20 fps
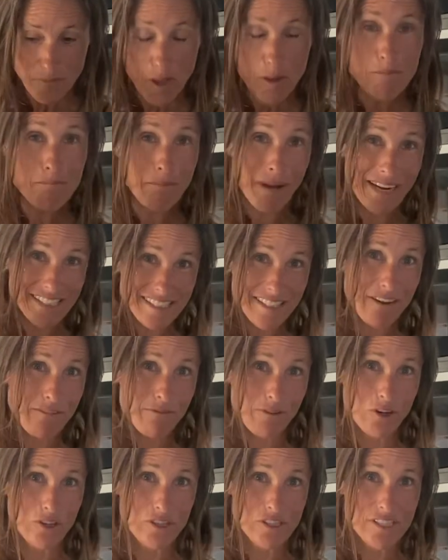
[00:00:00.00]
mindset
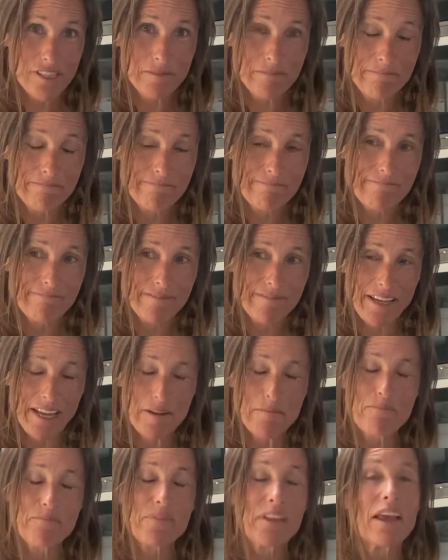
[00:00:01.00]
first,
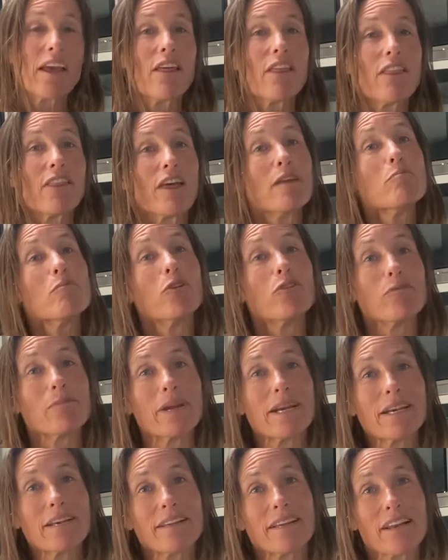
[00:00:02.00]
okay? Then
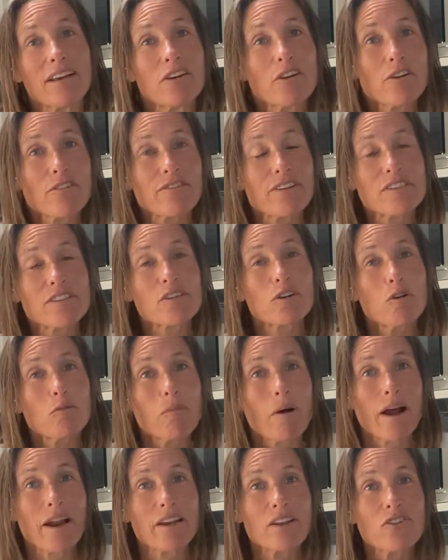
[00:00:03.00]
movement, getting your physical
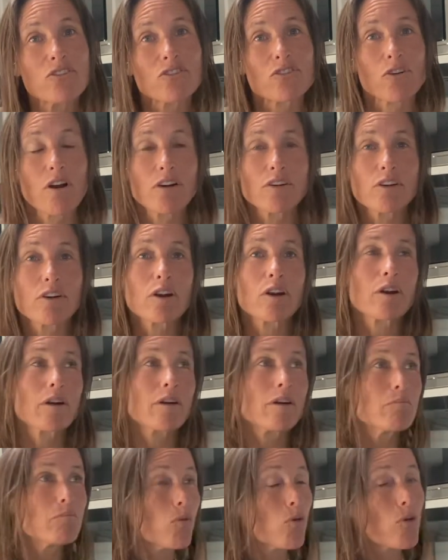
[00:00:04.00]
body
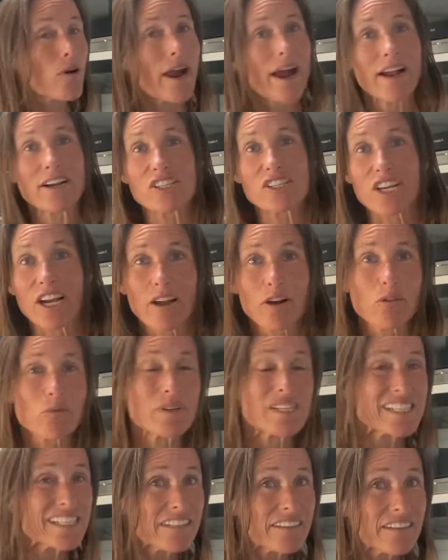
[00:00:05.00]
stronger, more agile,
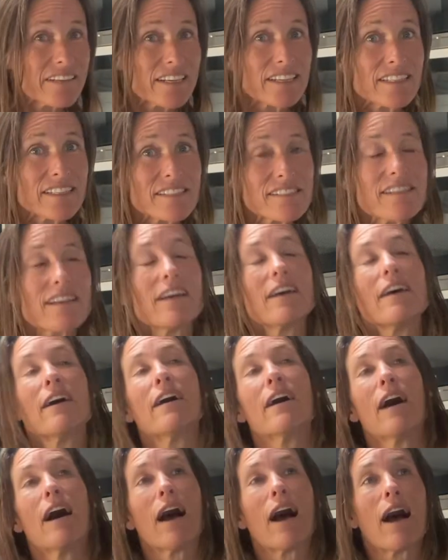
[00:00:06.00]
resilient,
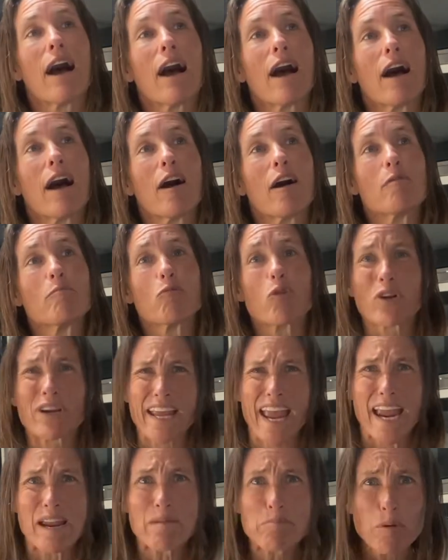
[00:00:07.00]
more
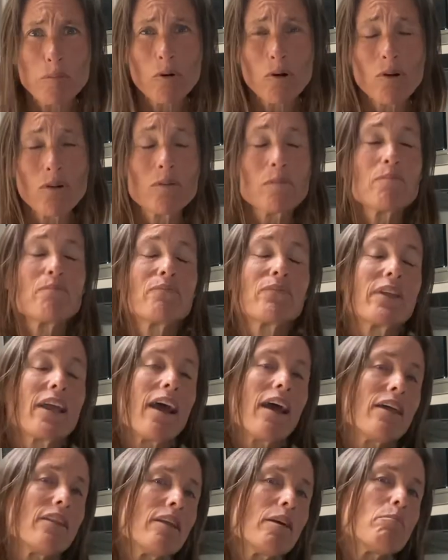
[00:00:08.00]
capable.
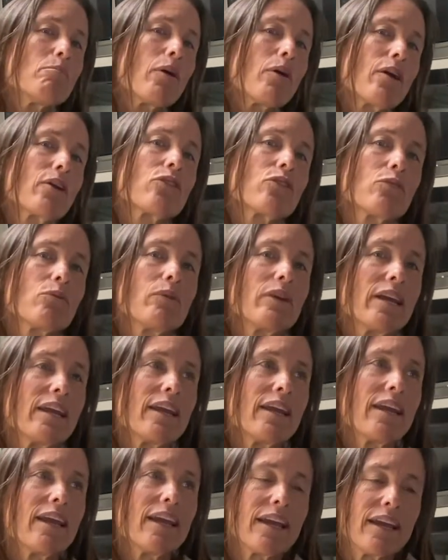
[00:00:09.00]
And then part
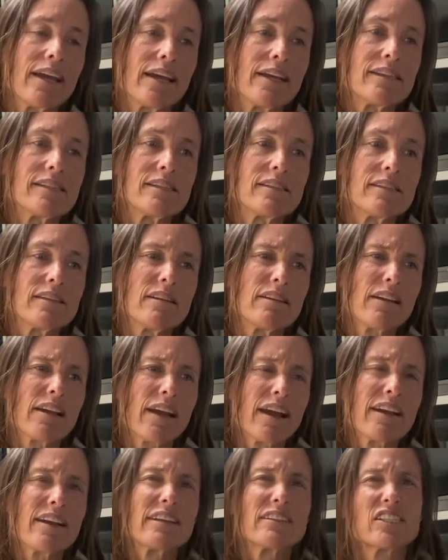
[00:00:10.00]
three is
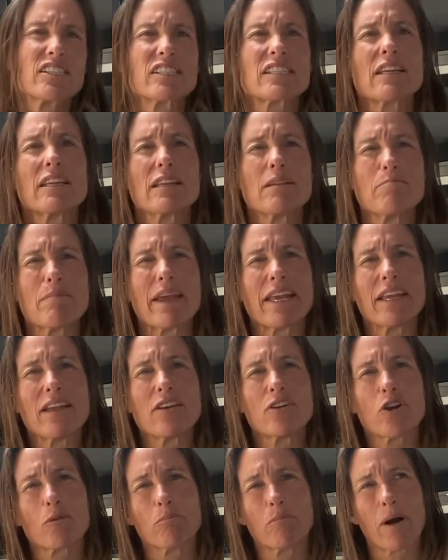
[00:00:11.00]
kind of just
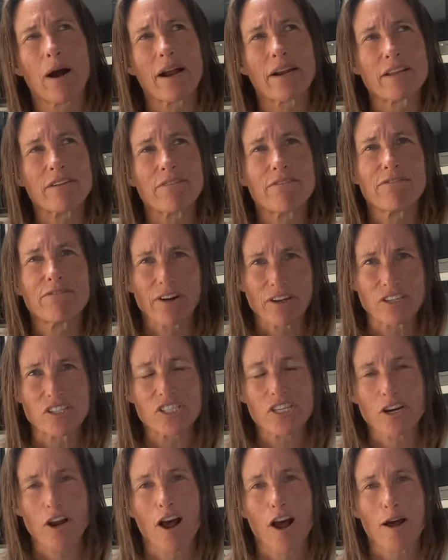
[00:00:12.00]
making your body
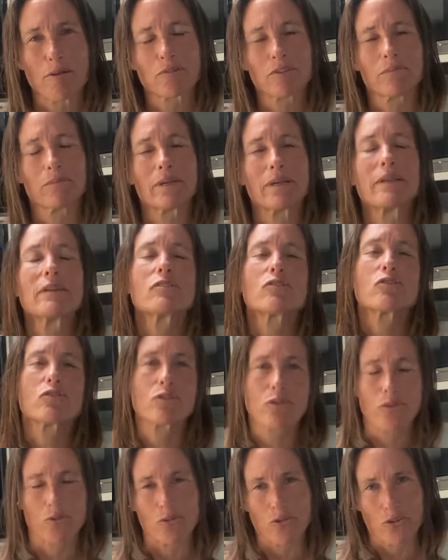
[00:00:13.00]
function optimally
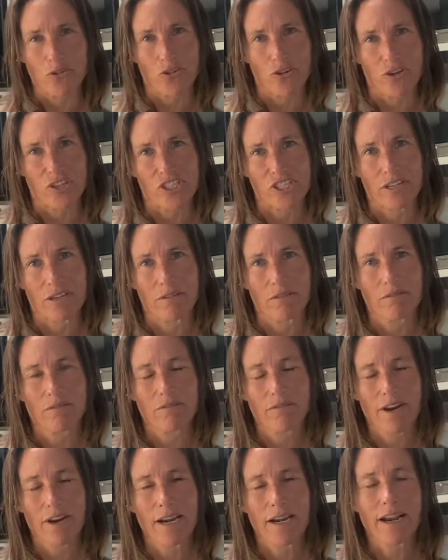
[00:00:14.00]
through nutrition,
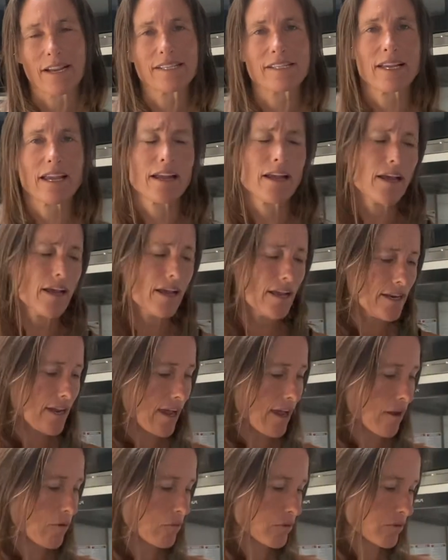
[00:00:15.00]
right? I say,
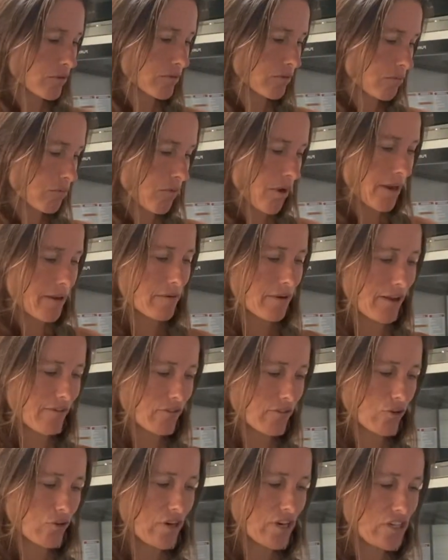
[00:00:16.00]
yeah, well, I have
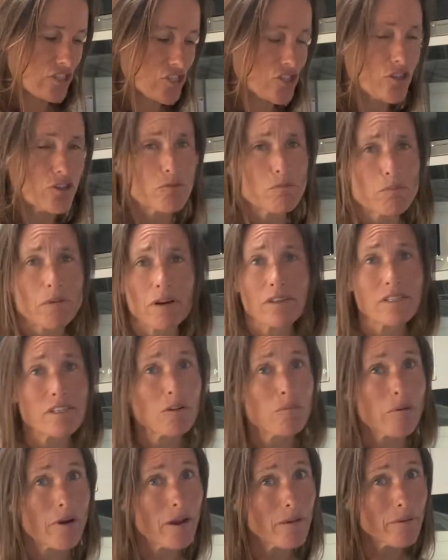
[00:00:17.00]
a green juice, but I
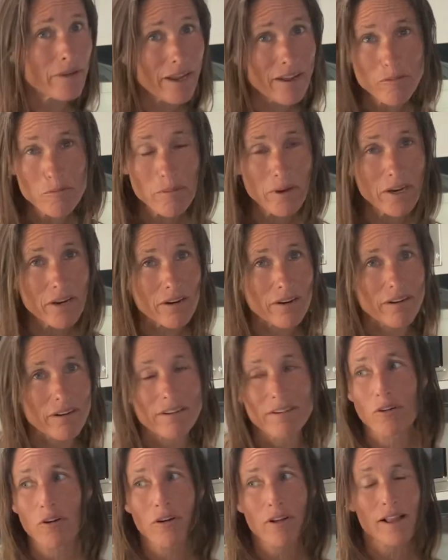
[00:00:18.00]
still probably have a beer
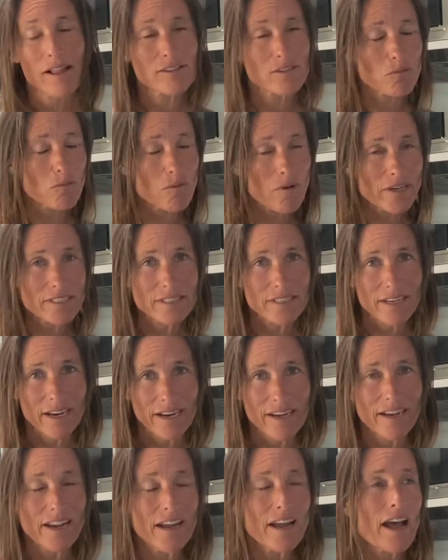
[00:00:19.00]
or a glass of wine
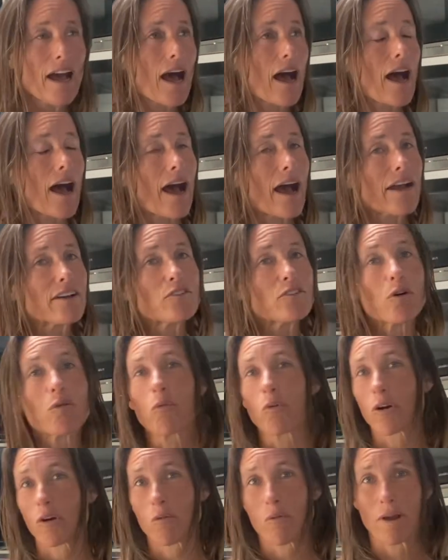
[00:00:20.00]
tonight. I don't
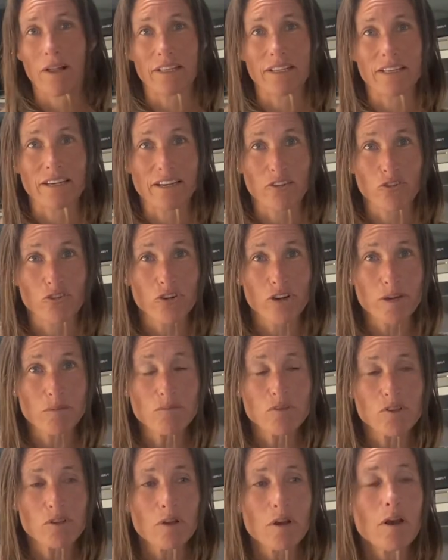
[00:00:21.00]
work well in
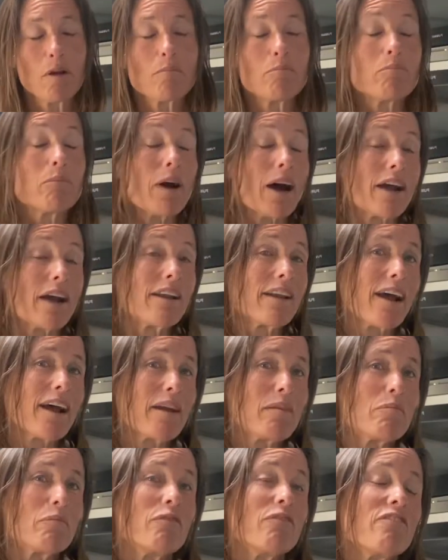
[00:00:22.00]
extremes, but
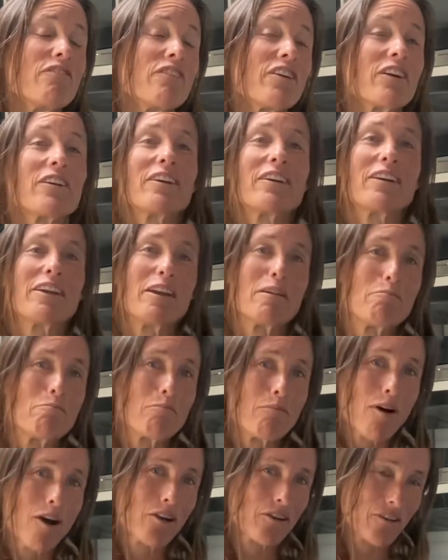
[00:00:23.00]
I'm very good at
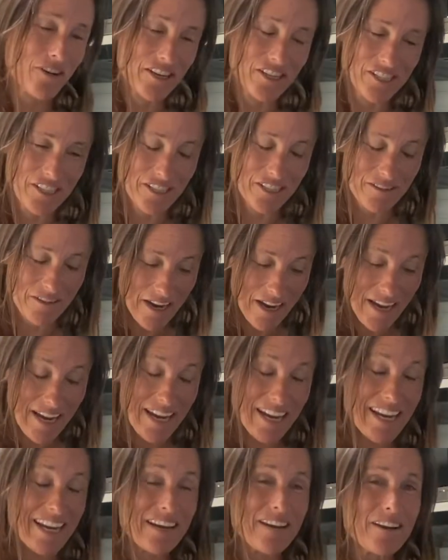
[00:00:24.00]
moderation
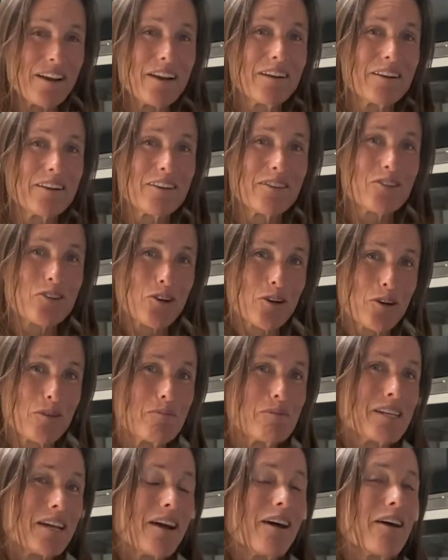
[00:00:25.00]
in
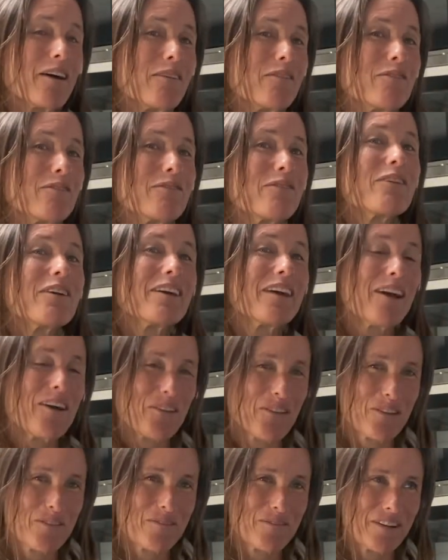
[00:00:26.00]
terms of
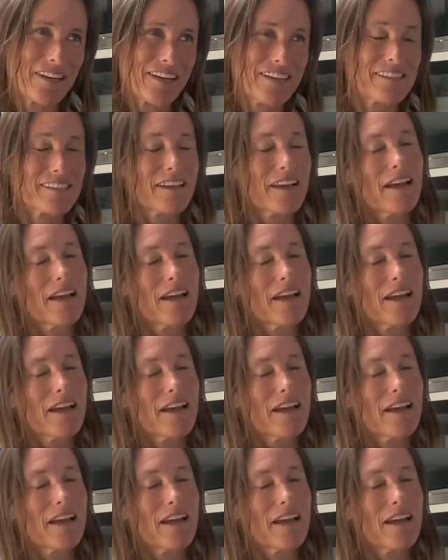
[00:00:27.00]
health and fitness.